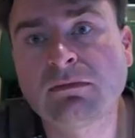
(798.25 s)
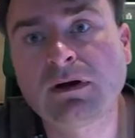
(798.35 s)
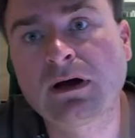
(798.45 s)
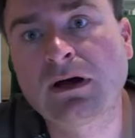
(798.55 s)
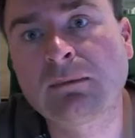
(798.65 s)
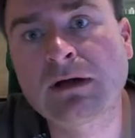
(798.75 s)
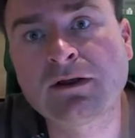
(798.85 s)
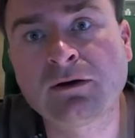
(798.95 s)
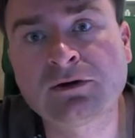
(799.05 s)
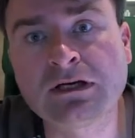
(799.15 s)
my
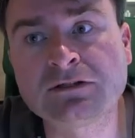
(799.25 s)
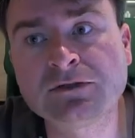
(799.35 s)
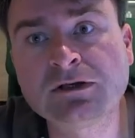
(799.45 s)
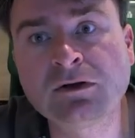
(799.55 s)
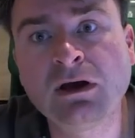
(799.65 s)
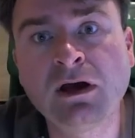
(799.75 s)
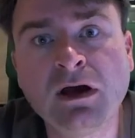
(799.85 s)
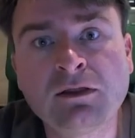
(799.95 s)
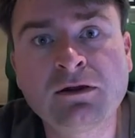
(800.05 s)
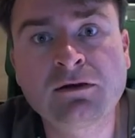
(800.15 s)
thought to each of you
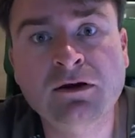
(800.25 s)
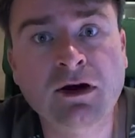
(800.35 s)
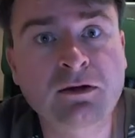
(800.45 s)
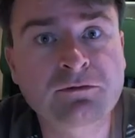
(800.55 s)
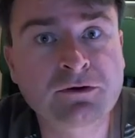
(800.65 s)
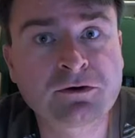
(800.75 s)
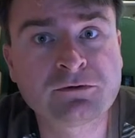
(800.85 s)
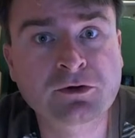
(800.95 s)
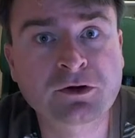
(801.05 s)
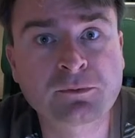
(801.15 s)
that you're all very,
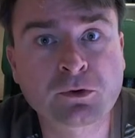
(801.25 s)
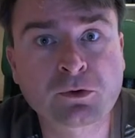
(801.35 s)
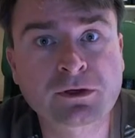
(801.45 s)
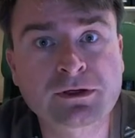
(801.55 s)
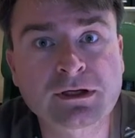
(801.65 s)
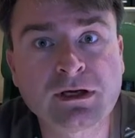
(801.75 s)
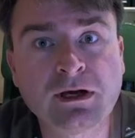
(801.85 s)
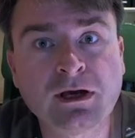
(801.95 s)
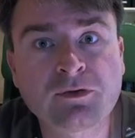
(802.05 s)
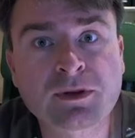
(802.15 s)
very important.
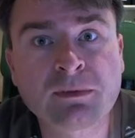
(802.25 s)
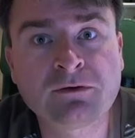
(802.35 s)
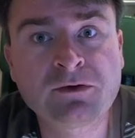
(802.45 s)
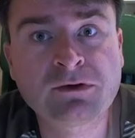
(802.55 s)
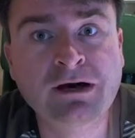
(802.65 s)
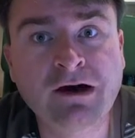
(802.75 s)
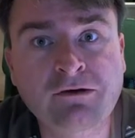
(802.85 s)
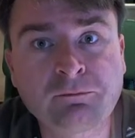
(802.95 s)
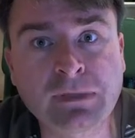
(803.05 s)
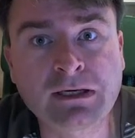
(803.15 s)
Some of you
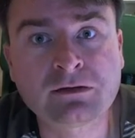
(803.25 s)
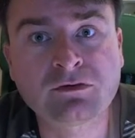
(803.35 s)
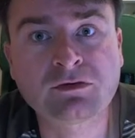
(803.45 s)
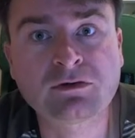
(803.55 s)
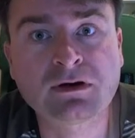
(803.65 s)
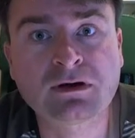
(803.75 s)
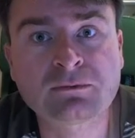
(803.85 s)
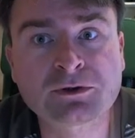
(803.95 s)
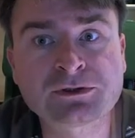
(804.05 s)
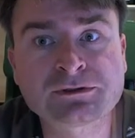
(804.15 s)
I've met
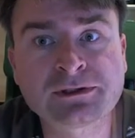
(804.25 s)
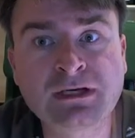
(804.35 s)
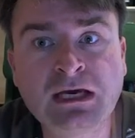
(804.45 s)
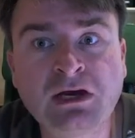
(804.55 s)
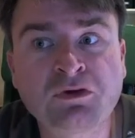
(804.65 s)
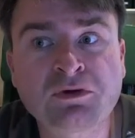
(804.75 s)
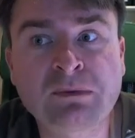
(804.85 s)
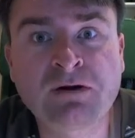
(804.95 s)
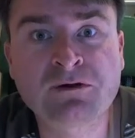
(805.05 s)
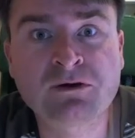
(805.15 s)
personally. Some
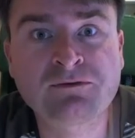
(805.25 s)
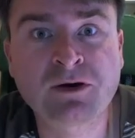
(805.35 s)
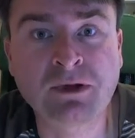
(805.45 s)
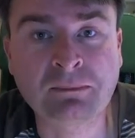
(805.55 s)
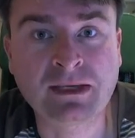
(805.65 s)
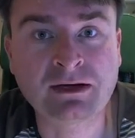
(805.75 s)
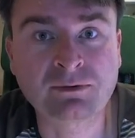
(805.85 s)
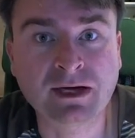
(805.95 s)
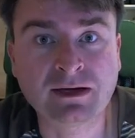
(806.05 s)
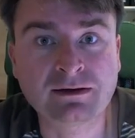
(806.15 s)
of you have only met
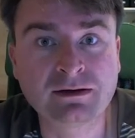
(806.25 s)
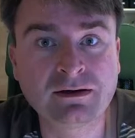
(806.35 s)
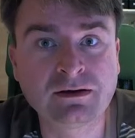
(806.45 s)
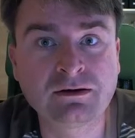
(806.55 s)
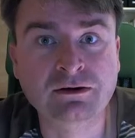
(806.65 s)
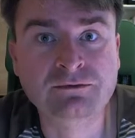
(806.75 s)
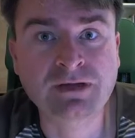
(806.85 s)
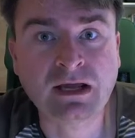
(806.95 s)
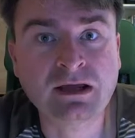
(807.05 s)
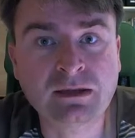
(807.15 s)
online or
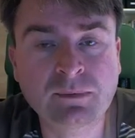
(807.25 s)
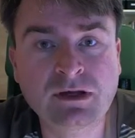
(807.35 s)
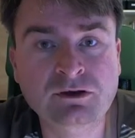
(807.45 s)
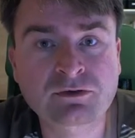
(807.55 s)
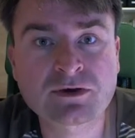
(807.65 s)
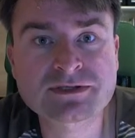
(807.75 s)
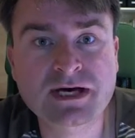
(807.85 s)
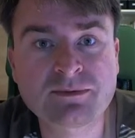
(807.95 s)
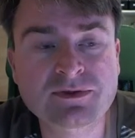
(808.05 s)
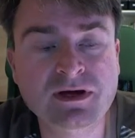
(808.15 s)
via email or those
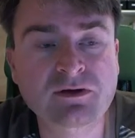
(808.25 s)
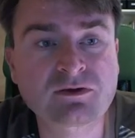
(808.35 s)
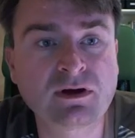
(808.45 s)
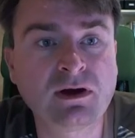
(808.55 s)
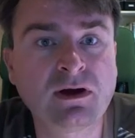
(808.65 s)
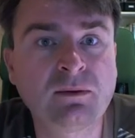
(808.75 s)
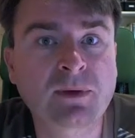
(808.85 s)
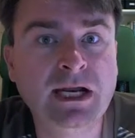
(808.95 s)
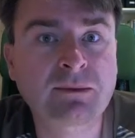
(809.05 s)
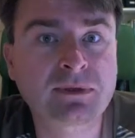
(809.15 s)
type of things.
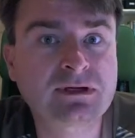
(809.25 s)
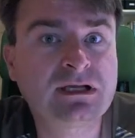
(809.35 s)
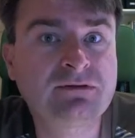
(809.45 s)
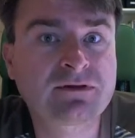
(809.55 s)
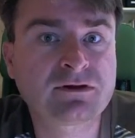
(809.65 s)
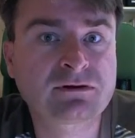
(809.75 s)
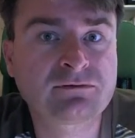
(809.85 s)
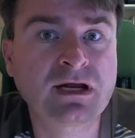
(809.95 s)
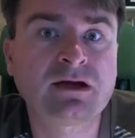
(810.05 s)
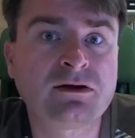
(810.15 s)
But I believe that your
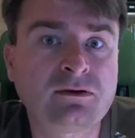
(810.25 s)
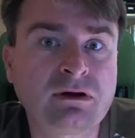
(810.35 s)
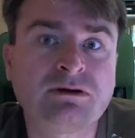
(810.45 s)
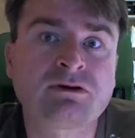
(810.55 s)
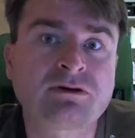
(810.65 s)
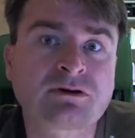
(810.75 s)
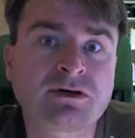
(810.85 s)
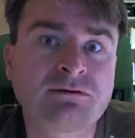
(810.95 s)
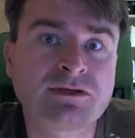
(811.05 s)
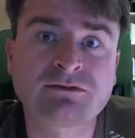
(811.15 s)
value and your
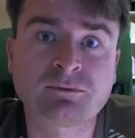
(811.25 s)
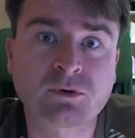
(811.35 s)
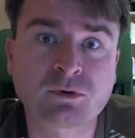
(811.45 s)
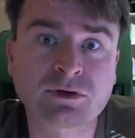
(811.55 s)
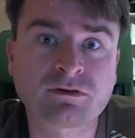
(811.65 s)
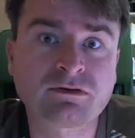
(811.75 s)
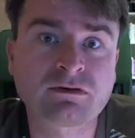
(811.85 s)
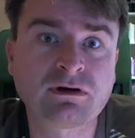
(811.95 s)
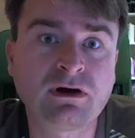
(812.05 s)
level of importance,